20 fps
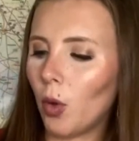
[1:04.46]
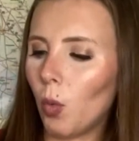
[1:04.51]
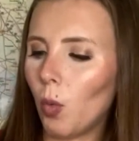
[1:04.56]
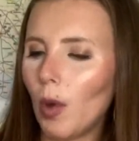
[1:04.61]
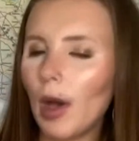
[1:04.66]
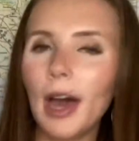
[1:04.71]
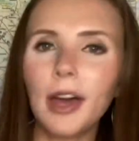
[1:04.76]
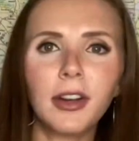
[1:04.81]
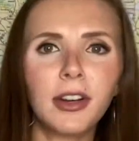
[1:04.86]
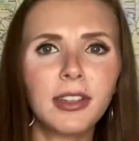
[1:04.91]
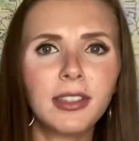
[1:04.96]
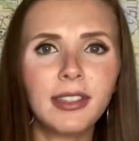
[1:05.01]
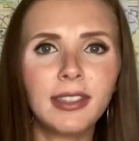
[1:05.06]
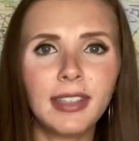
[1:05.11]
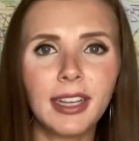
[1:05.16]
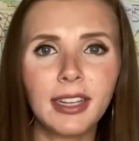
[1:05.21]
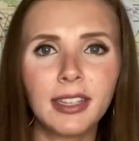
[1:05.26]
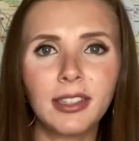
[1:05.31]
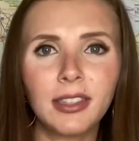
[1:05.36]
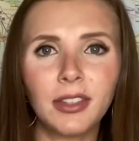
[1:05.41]
the water
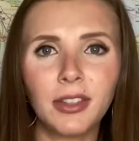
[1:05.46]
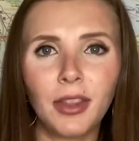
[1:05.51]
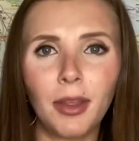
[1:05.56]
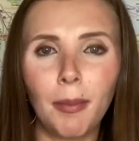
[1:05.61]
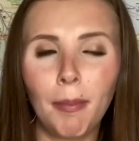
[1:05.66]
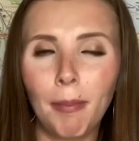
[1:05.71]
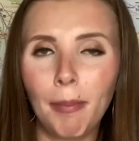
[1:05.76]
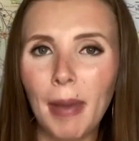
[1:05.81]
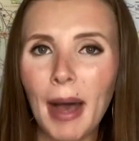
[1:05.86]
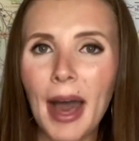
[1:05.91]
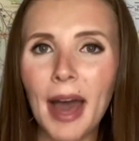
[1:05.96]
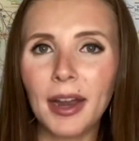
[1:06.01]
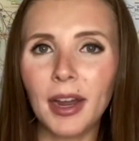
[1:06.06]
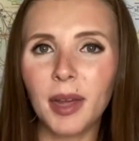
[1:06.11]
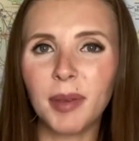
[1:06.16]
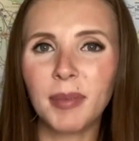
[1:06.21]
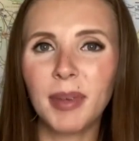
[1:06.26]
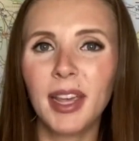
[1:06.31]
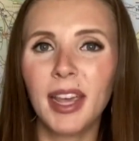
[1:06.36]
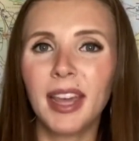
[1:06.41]
sticks to the
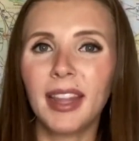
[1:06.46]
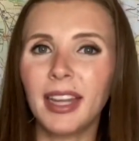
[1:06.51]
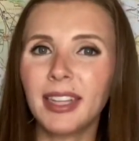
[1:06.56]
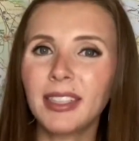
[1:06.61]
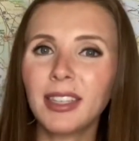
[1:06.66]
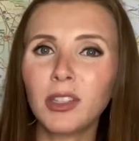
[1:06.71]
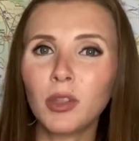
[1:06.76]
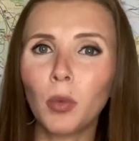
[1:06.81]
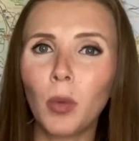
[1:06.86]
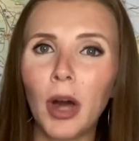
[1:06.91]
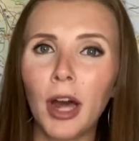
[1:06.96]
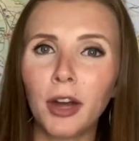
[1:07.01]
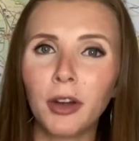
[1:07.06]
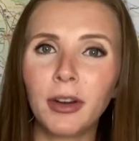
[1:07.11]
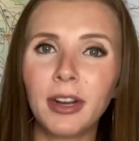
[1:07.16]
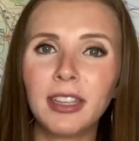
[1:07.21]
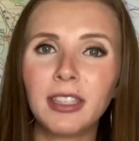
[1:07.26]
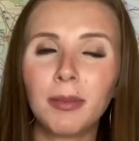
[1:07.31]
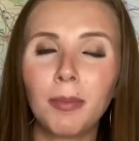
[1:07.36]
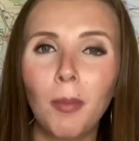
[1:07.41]
bottom. That's because
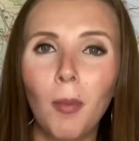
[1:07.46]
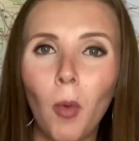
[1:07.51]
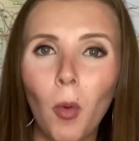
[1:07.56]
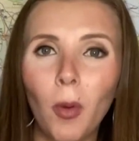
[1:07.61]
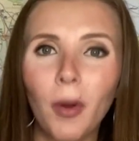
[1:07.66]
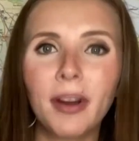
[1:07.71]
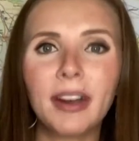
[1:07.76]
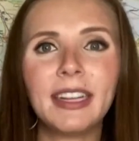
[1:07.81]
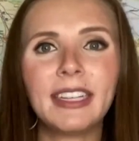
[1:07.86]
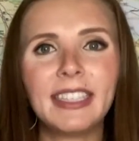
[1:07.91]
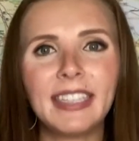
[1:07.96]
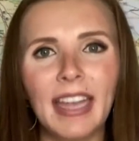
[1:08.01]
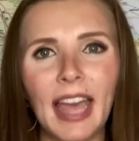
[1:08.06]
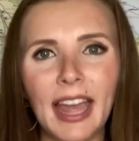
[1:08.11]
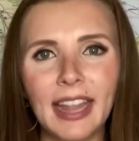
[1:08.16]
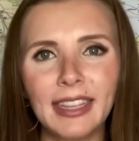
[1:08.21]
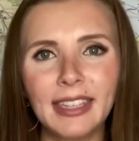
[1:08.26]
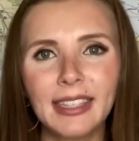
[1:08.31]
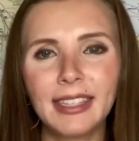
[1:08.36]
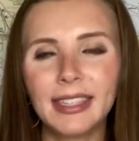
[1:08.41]
water is more
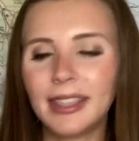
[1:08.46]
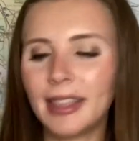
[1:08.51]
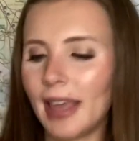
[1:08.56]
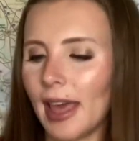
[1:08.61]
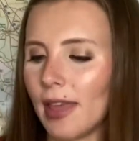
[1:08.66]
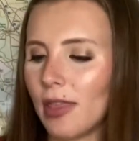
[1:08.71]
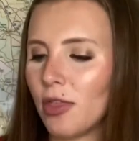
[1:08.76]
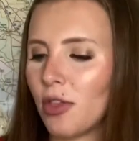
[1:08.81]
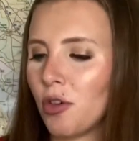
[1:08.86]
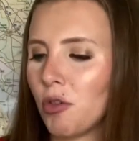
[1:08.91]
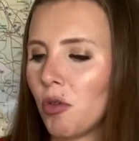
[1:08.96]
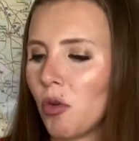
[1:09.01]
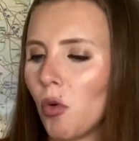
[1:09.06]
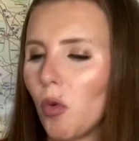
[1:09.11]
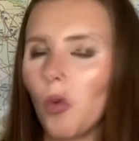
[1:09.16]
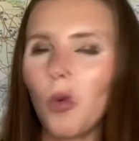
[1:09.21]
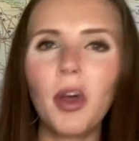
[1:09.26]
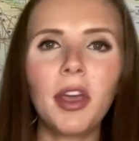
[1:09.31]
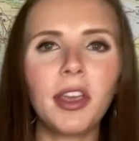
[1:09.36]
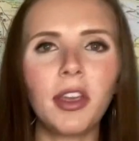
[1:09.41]
dense than the
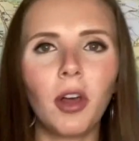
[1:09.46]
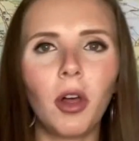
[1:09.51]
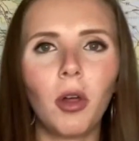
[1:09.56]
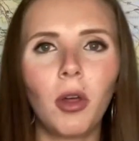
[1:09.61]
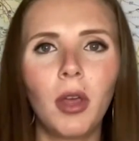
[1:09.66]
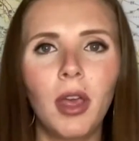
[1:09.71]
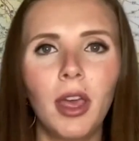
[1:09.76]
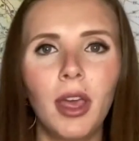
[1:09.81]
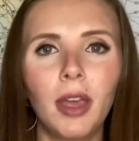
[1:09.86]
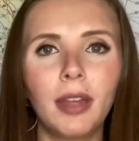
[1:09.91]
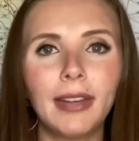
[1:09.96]
oil.